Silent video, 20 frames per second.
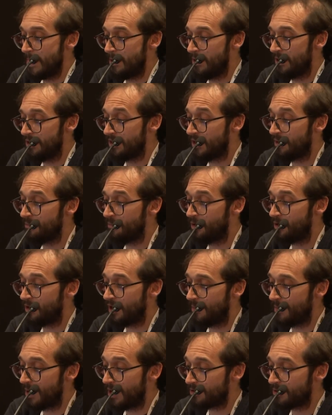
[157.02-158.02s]
and
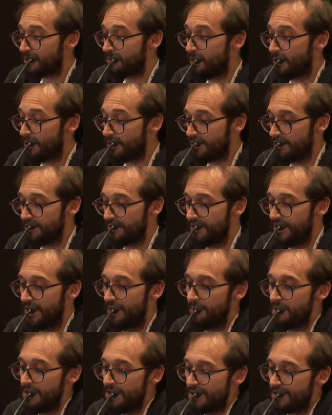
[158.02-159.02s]
about a quarter of
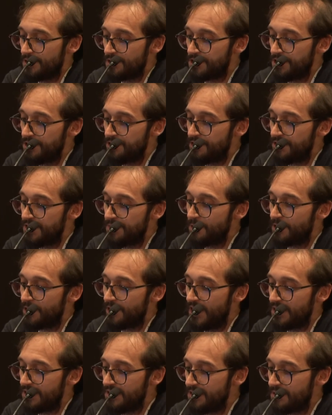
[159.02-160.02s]
them consider a
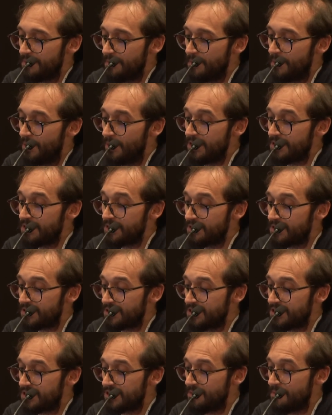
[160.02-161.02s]
democratic political
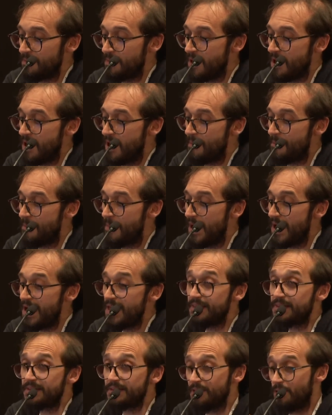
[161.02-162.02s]
system a
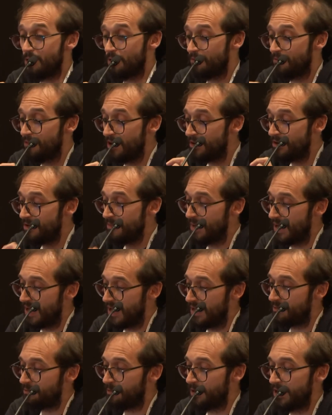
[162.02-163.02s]
bad or very
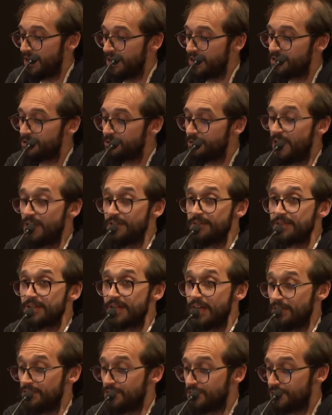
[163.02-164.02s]
bad way to run the
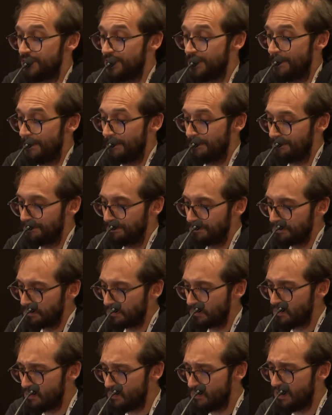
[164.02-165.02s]
country.
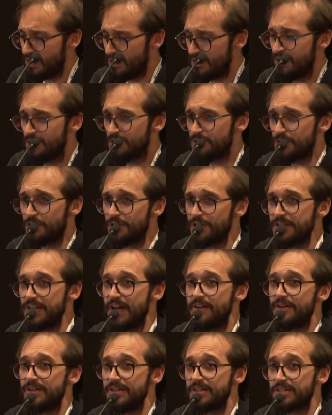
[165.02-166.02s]

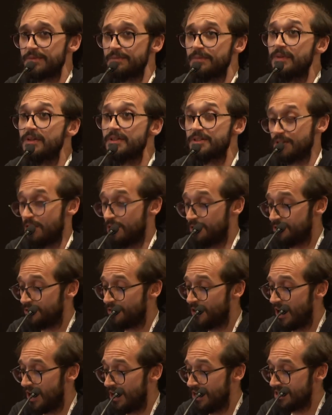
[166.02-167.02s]
Authoritarianism is on the
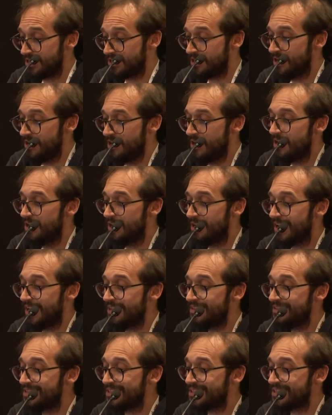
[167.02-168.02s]
rise. In
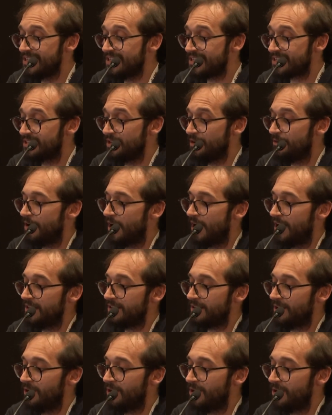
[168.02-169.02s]
96, they
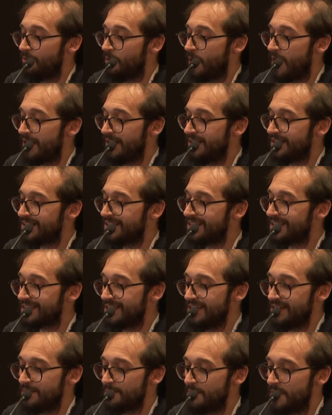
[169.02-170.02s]
write, only one in
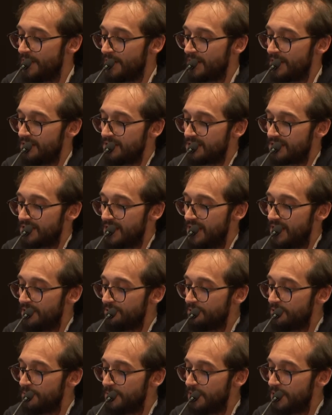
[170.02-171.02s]
16 Americans said it
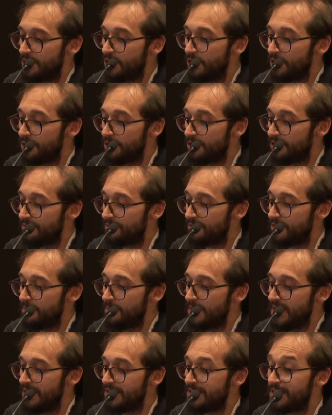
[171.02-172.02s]
would be good if the
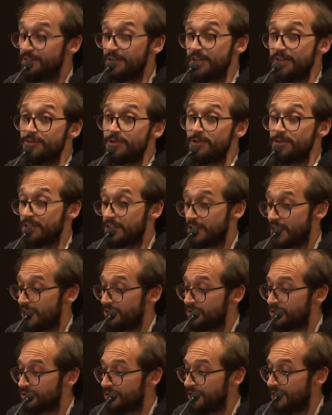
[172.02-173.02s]
military ruled the
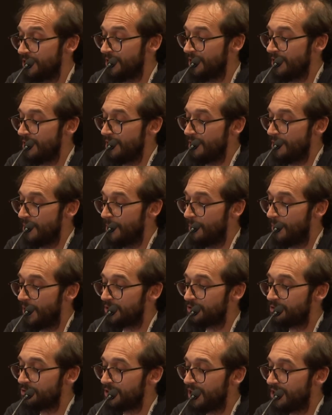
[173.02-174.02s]
country. By
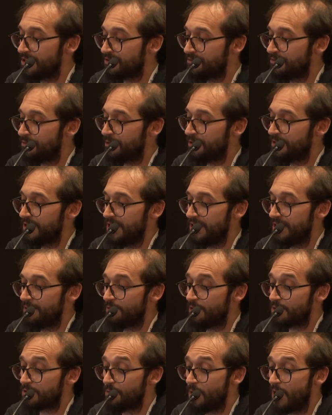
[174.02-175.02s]
2014, it
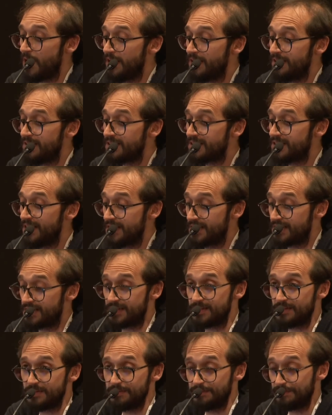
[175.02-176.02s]
was one in
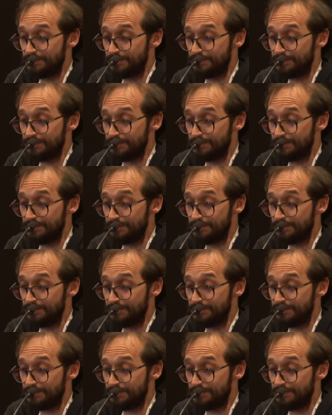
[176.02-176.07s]
six.